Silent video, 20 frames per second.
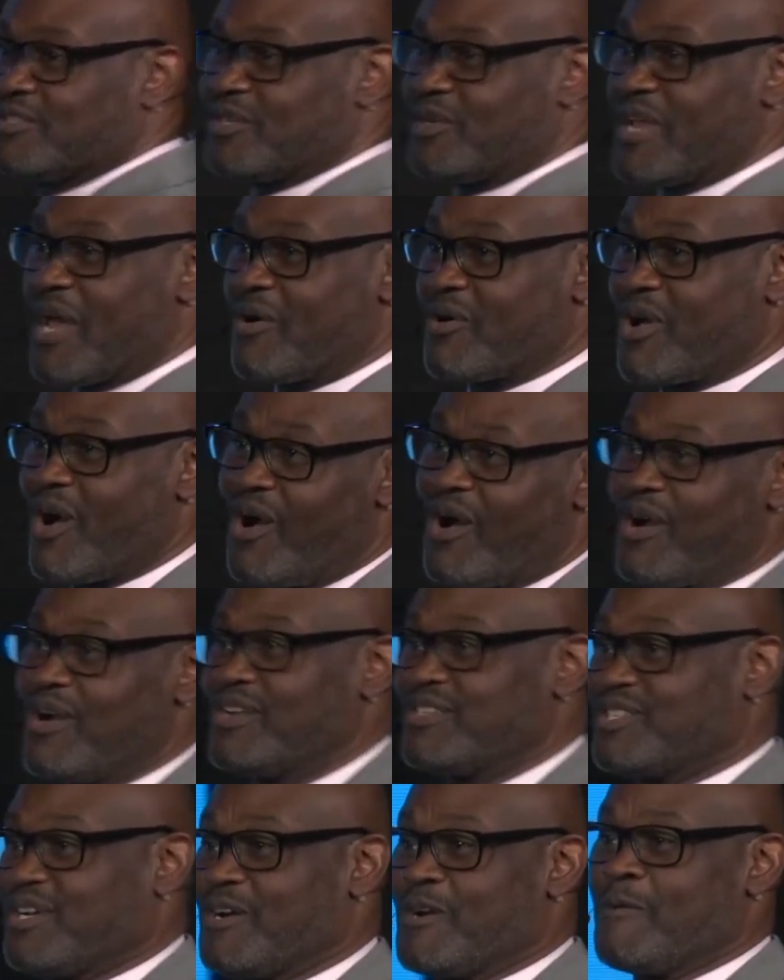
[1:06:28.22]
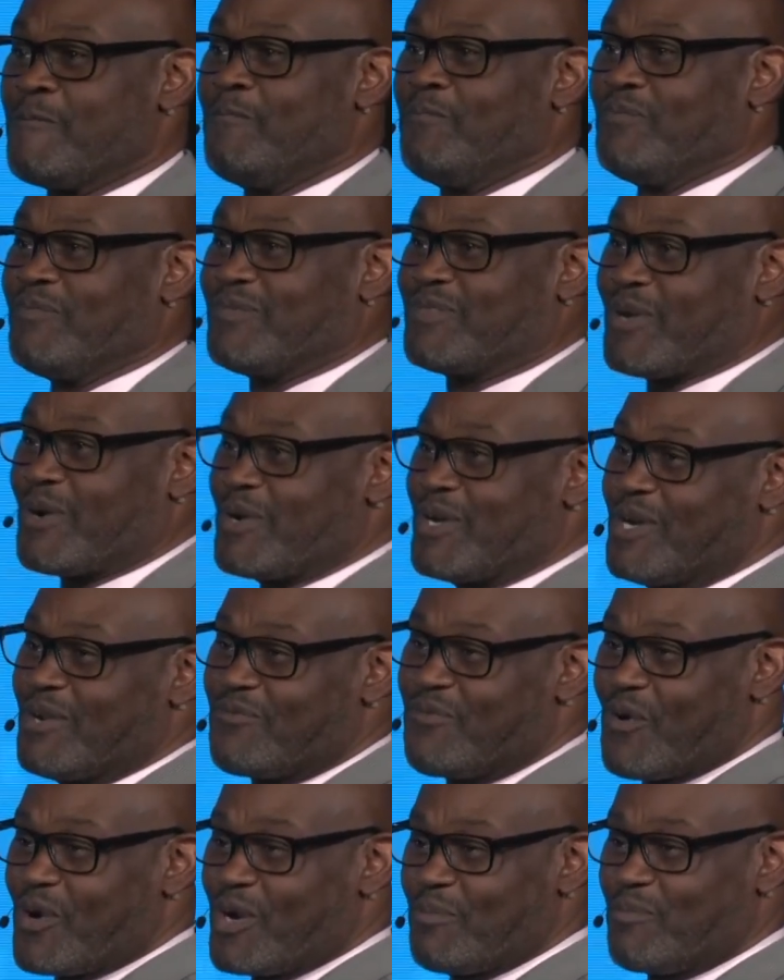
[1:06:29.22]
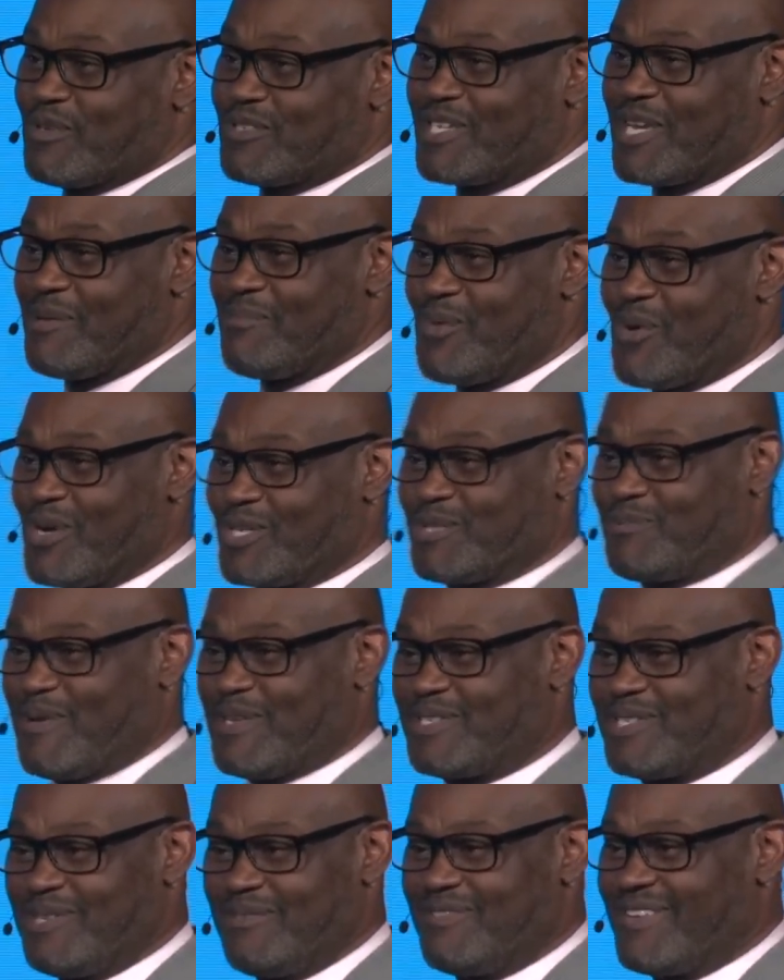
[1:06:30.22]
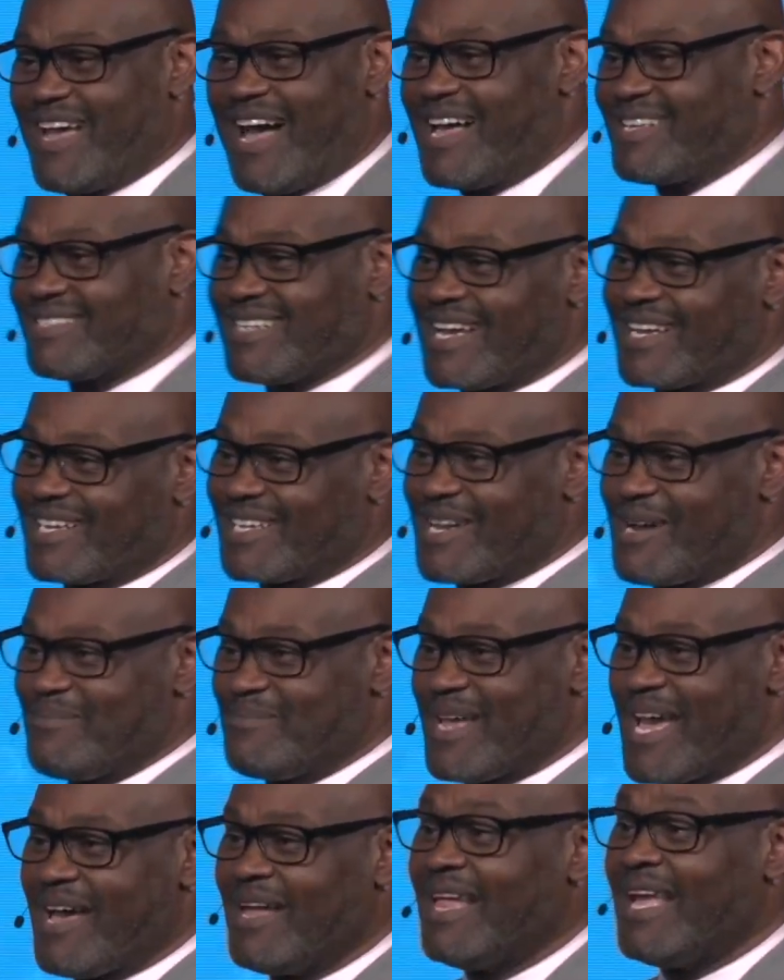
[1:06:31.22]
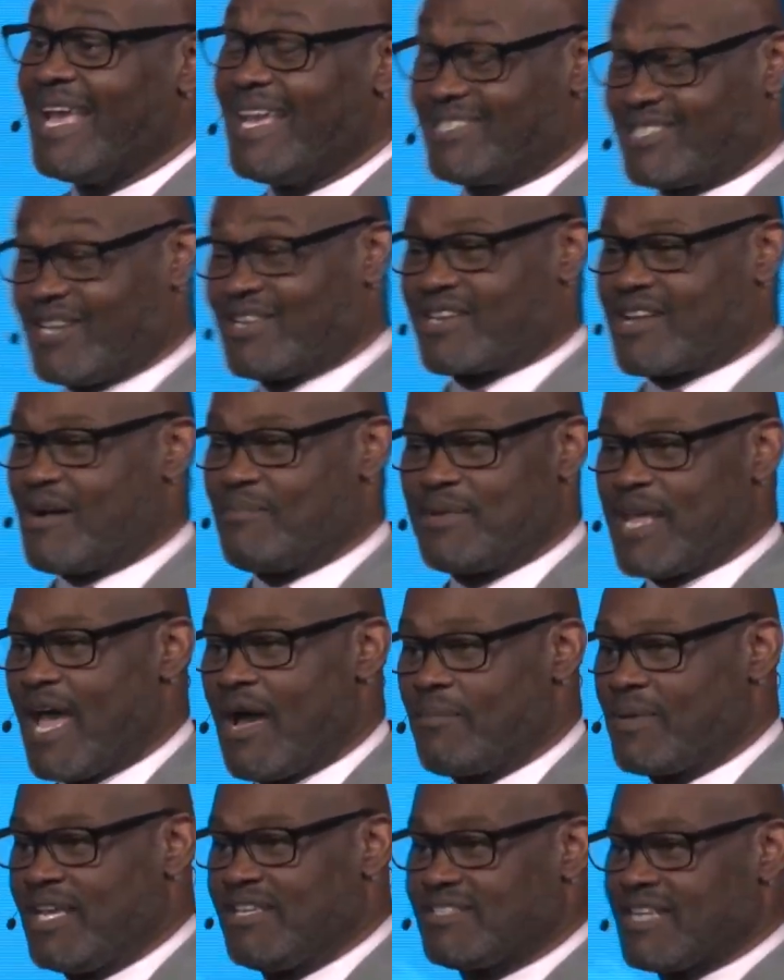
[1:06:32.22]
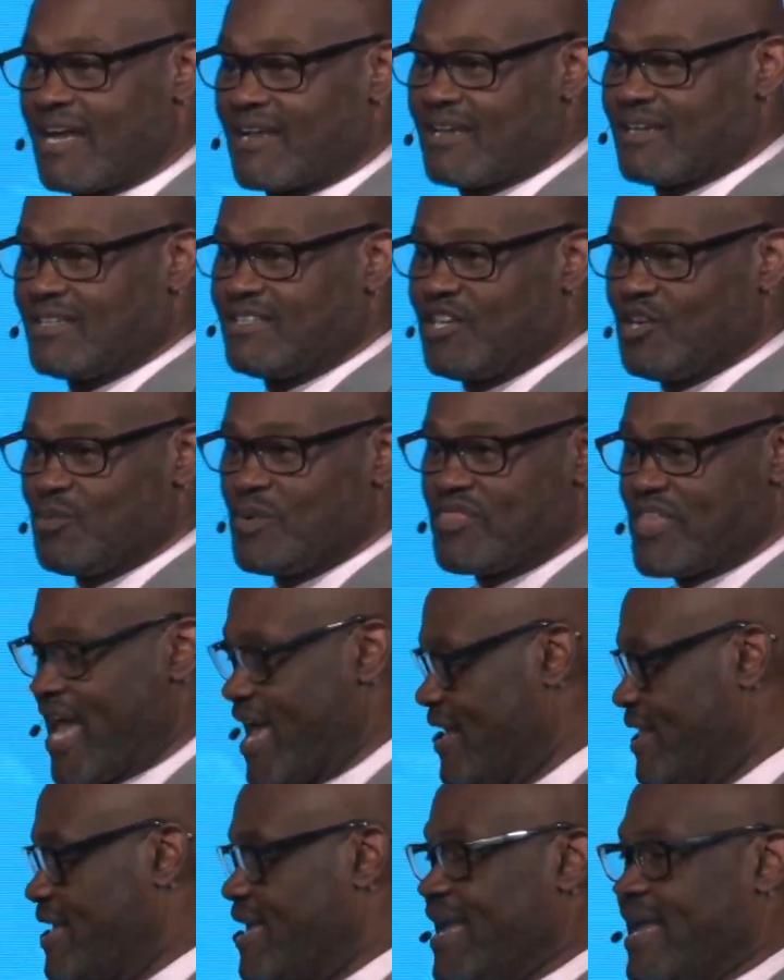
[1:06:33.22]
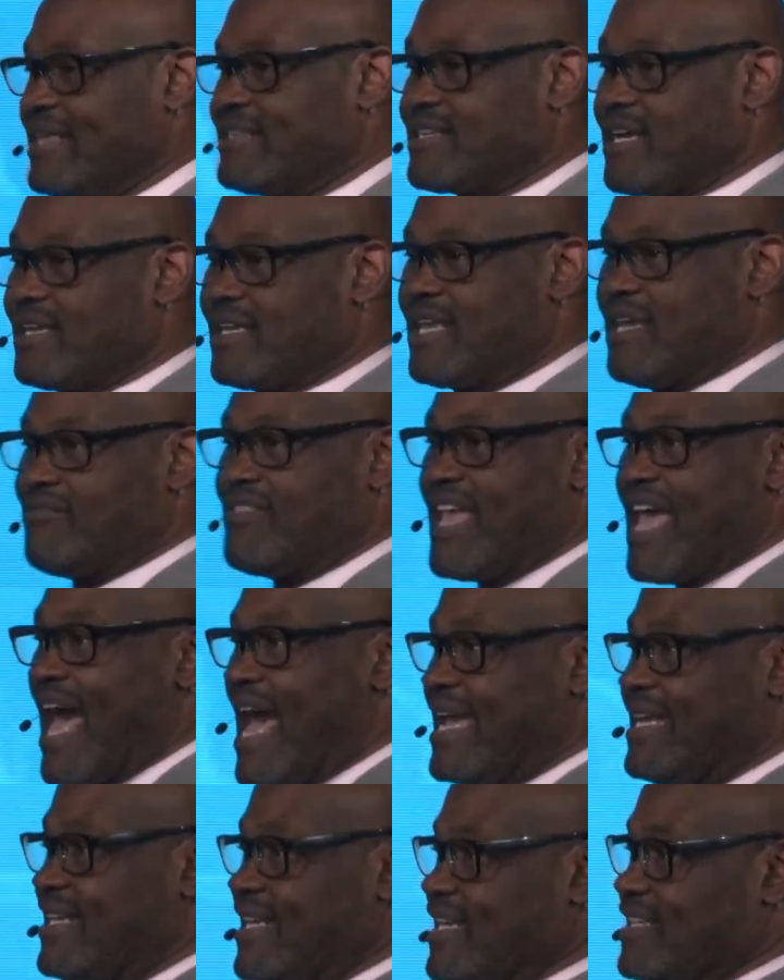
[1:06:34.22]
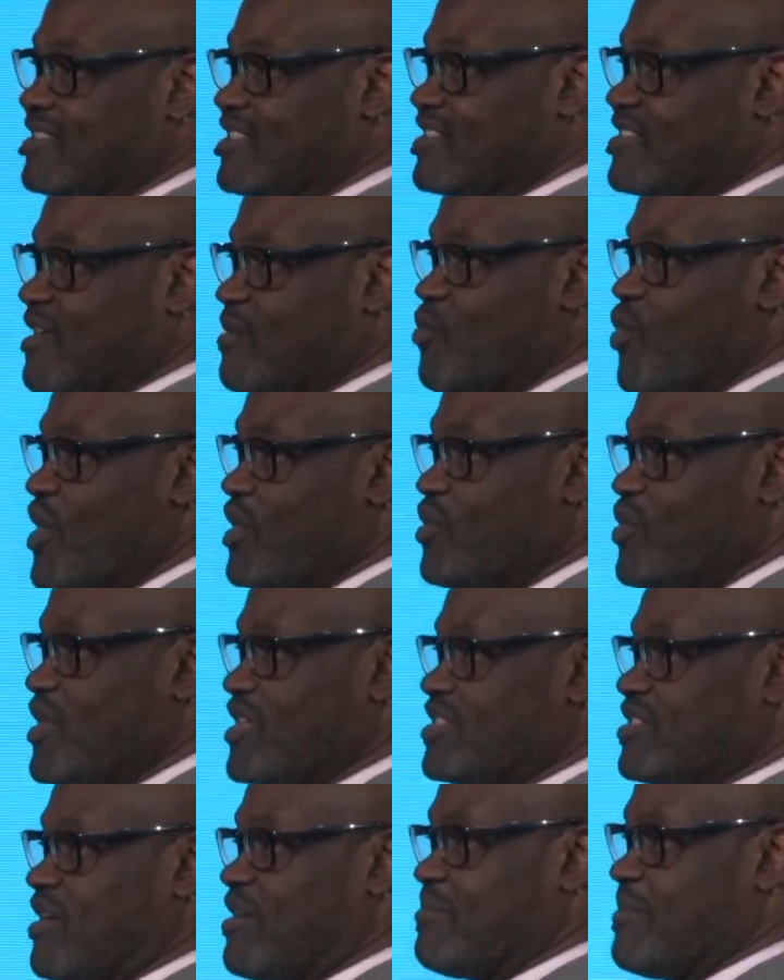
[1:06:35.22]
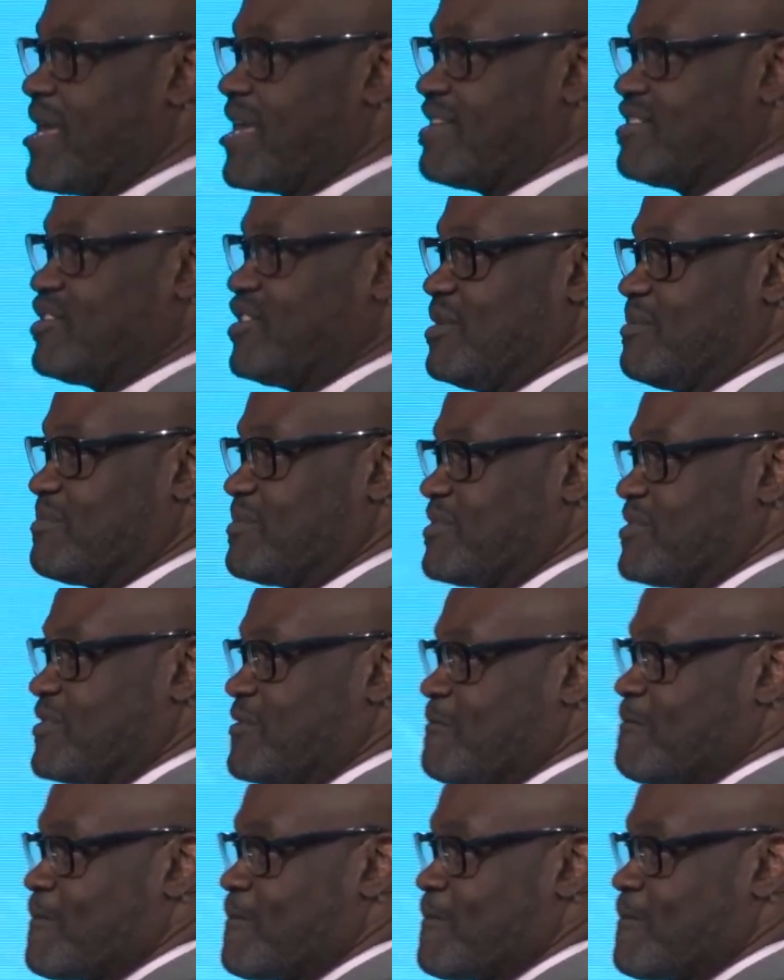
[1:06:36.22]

now cars are 30 to 40% more expensive. God's not going to come down. He's going to come down, but he's not going to deal with that. He's going to give the idea to someone who can start making chips.